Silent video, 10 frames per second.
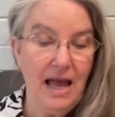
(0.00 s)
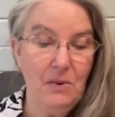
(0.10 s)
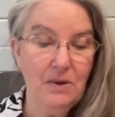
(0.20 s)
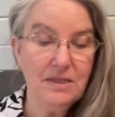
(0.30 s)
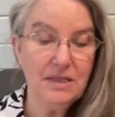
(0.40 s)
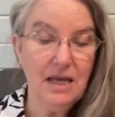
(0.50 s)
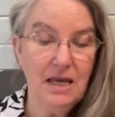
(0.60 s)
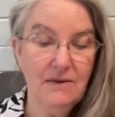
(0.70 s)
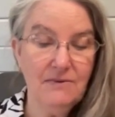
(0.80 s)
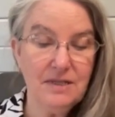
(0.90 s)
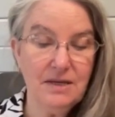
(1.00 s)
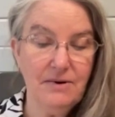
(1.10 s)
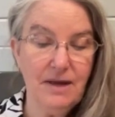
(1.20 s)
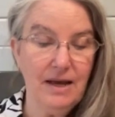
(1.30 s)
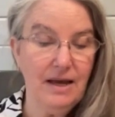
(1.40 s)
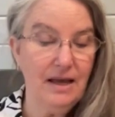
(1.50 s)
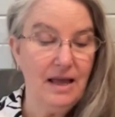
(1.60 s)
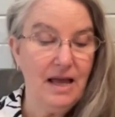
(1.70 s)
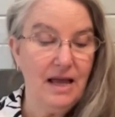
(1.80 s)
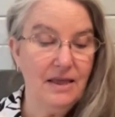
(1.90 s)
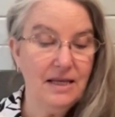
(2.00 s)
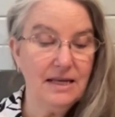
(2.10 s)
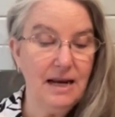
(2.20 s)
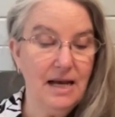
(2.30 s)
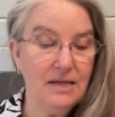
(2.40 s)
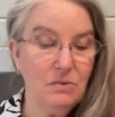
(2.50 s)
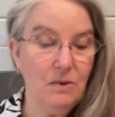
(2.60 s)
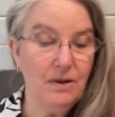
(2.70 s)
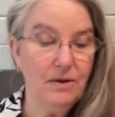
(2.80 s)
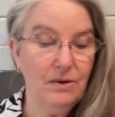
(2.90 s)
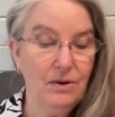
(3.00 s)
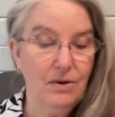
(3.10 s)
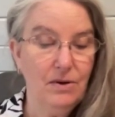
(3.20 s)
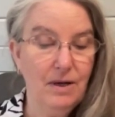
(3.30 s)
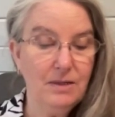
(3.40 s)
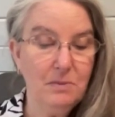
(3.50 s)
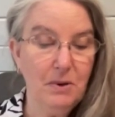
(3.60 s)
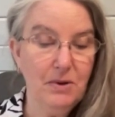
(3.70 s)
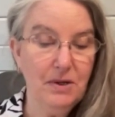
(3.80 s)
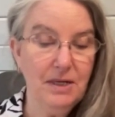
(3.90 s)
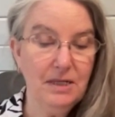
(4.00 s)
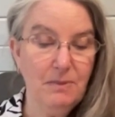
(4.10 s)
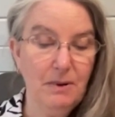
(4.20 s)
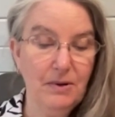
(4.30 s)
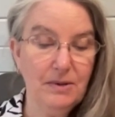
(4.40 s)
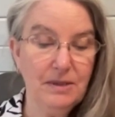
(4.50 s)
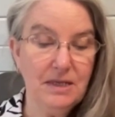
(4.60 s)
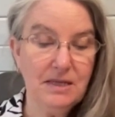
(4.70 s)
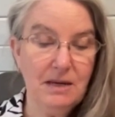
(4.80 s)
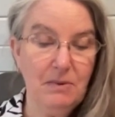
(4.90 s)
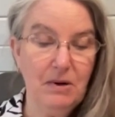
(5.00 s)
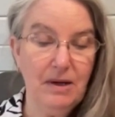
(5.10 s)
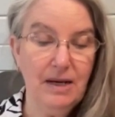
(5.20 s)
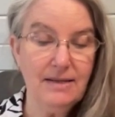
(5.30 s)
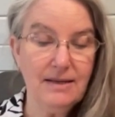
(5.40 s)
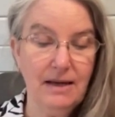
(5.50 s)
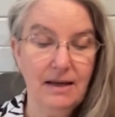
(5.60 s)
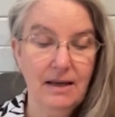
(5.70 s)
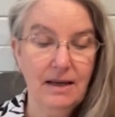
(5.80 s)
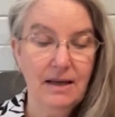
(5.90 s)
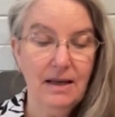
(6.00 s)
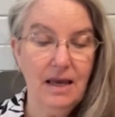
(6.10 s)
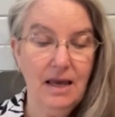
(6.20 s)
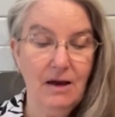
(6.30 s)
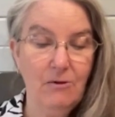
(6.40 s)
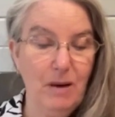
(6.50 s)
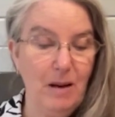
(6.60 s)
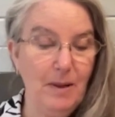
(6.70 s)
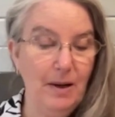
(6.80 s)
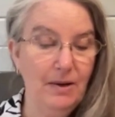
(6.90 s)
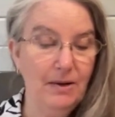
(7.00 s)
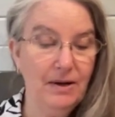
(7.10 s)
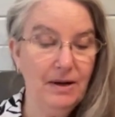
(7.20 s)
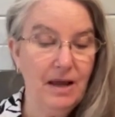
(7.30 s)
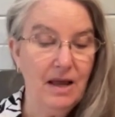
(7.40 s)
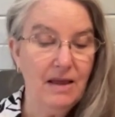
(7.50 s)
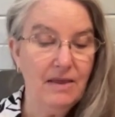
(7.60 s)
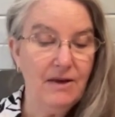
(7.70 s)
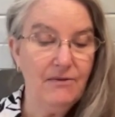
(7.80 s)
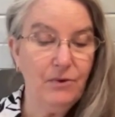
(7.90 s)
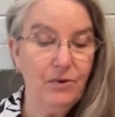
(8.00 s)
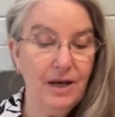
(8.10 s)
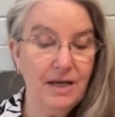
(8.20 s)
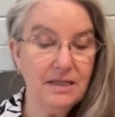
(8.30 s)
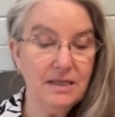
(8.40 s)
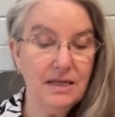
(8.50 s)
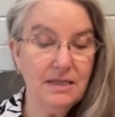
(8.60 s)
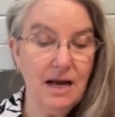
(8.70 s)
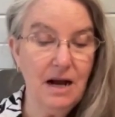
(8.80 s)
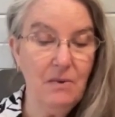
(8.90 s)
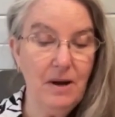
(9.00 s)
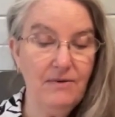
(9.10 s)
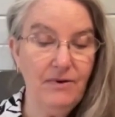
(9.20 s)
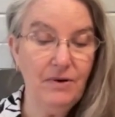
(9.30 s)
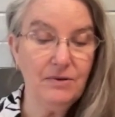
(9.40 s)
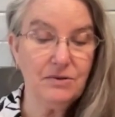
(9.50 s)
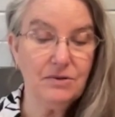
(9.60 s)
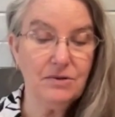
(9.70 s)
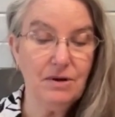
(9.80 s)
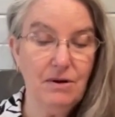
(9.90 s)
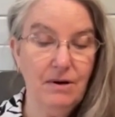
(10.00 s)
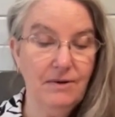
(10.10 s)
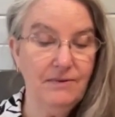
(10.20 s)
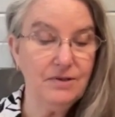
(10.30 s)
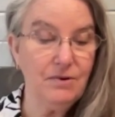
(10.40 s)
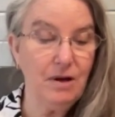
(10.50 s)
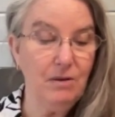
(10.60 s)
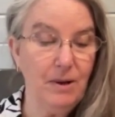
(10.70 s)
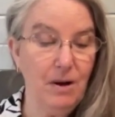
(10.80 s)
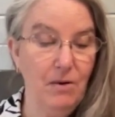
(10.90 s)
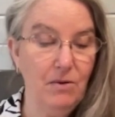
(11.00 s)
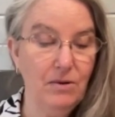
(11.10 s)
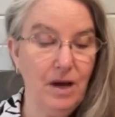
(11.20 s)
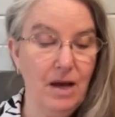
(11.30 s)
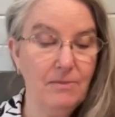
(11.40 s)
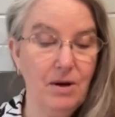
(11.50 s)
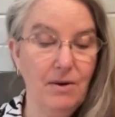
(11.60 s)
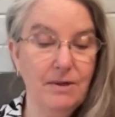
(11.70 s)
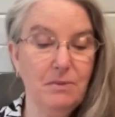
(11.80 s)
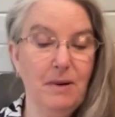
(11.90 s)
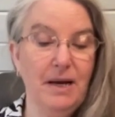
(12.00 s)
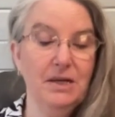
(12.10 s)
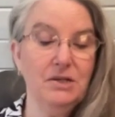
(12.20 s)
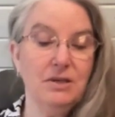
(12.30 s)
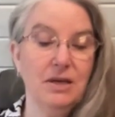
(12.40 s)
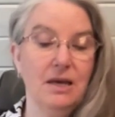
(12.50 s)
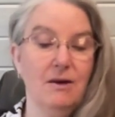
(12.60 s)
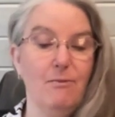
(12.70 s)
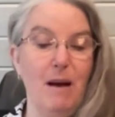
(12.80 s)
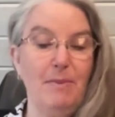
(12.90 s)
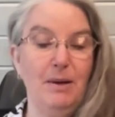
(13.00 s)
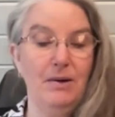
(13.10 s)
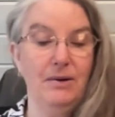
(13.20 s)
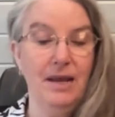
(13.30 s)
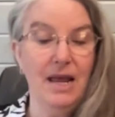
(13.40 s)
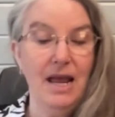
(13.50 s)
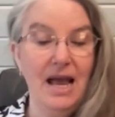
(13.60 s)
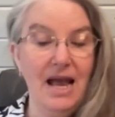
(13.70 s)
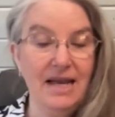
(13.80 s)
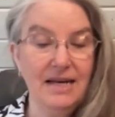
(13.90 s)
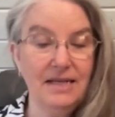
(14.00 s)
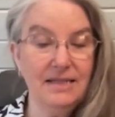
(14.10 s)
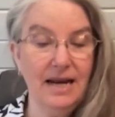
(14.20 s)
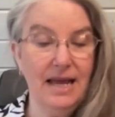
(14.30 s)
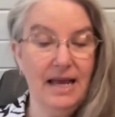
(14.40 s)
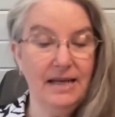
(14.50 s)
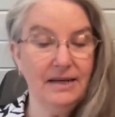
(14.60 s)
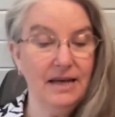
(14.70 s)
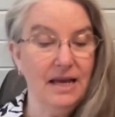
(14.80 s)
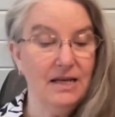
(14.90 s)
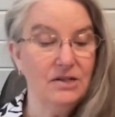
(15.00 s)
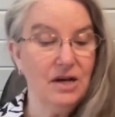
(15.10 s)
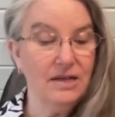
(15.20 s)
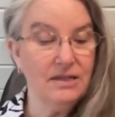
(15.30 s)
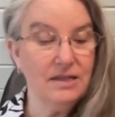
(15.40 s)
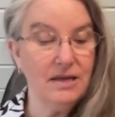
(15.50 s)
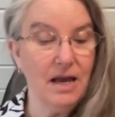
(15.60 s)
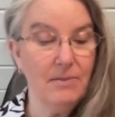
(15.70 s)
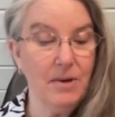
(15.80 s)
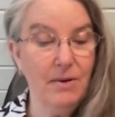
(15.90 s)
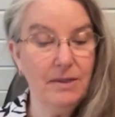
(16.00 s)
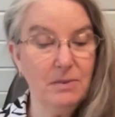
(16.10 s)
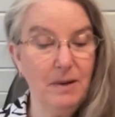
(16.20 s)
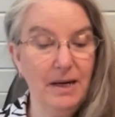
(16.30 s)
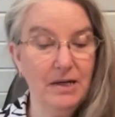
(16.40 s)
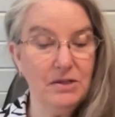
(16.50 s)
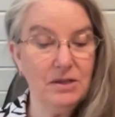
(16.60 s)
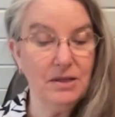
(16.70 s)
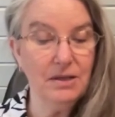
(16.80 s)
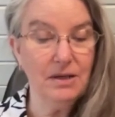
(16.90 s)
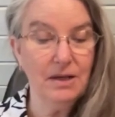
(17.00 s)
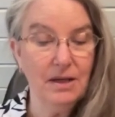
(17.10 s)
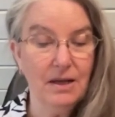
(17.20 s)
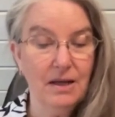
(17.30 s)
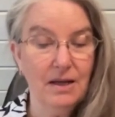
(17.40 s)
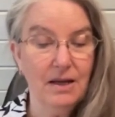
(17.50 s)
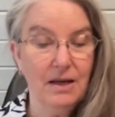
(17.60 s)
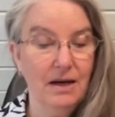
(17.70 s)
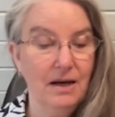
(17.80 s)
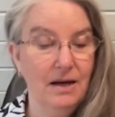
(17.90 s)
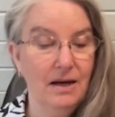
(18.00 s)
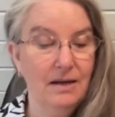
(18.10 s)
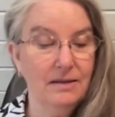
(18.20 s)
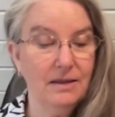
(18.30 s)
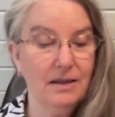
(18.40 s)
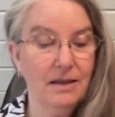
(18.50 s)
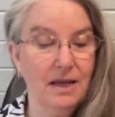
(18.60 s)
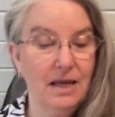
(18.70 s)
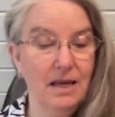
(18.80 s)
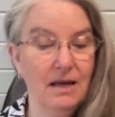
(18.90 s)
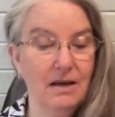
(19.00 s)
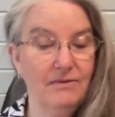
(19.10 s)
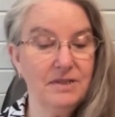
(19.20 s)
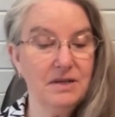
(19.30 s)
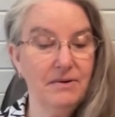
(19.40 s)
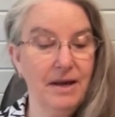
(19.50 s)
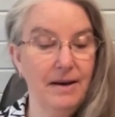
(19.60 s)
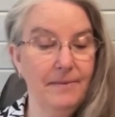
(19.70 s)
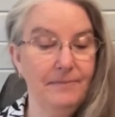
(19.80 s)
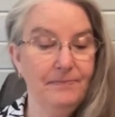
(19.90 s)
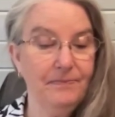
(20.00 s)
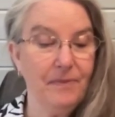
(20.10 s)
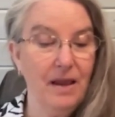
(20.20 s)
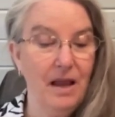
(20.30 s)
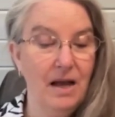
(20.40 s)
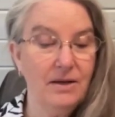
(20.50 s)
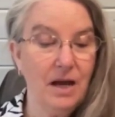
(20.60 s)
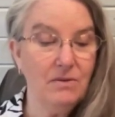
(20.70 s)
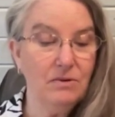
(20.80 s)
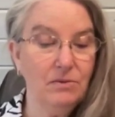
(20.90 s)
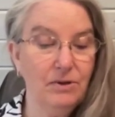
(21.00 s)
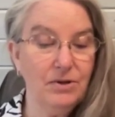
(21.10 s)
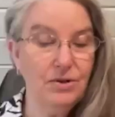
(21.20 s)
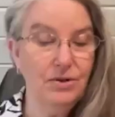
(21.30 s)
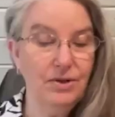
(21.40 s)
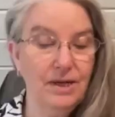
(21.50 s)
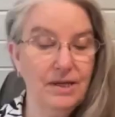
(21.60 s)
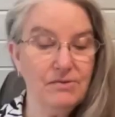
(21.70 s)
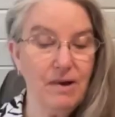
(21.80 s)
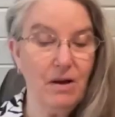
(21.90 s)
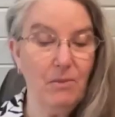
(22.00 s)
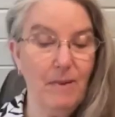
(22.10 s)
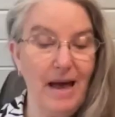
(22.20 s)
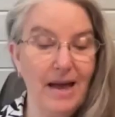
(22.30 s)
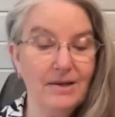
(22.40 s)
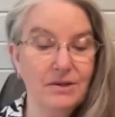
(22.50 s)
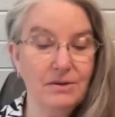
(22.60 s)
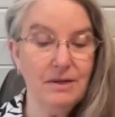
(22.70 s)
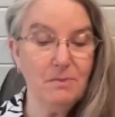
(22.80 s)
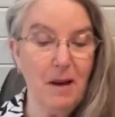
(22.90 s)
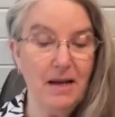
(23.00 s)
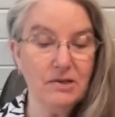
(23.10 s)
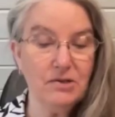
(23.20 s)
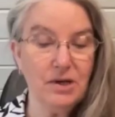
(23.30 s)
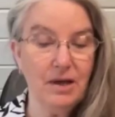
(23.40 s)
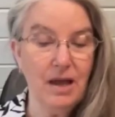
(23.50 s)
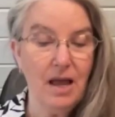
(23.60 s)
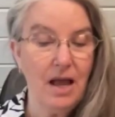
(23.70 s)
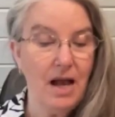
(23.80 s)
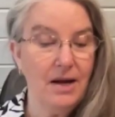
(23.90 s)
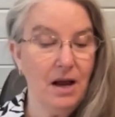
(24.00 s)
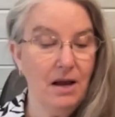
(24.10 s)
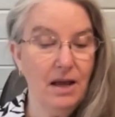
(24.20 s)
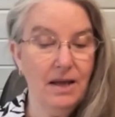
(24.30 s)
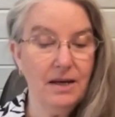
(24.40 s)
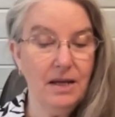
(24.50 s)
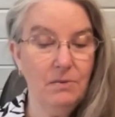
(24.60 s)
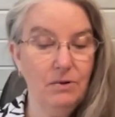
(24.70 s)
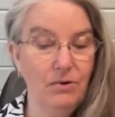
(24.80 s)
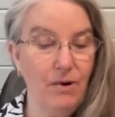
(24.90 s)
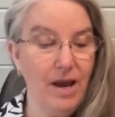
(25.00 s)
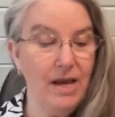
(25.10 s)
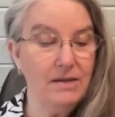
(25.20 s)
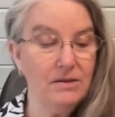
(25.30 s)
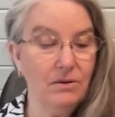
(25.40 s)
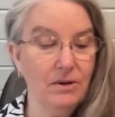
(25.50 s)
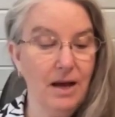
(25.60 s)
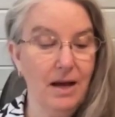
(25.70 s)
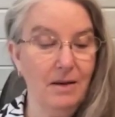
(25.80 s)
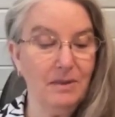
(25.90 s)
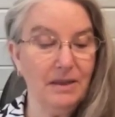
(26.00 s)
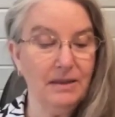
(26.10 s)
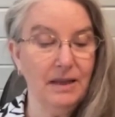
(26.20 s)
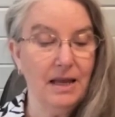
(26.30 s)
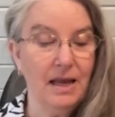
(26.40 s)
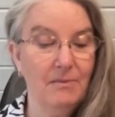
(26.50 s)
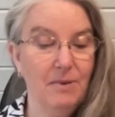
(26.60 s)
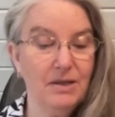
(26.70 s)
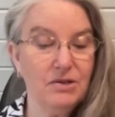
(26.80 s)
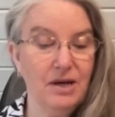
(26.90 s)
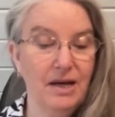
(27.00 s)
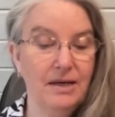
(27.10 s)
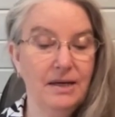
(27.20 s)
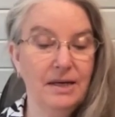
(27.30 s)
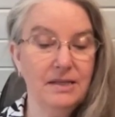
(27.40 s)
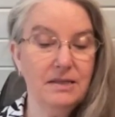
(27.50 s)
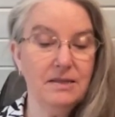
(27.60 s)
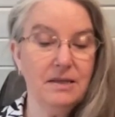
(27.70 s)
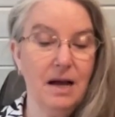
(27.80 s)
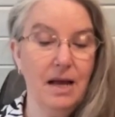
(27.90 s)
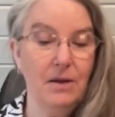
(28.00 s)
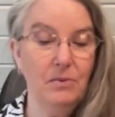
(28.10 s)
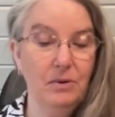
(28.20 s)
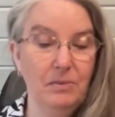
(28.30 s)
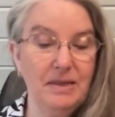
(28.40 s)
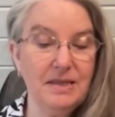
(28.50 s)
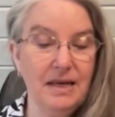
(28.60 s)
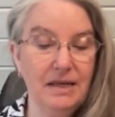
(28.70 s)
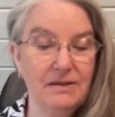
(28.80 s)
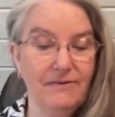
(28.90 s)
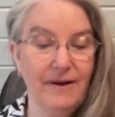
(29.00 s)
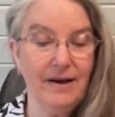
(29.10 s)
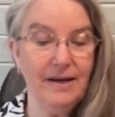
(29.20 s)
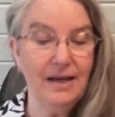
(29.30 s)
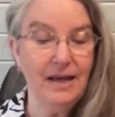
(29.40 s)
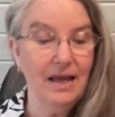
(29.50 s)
was the king of Assyria, and this last one who has broken his bones is Nebuchadnezzar, king of Babylon. Therefore, thus says Yahweh of hosts, the God of Israel, behold, I am going to punish the king of Babylon and his land, just as I am going to punish the king of Assyria. And I will return Israel back to his pasture, and he will graze on Carmel and Bashan, and his desire will be satisfied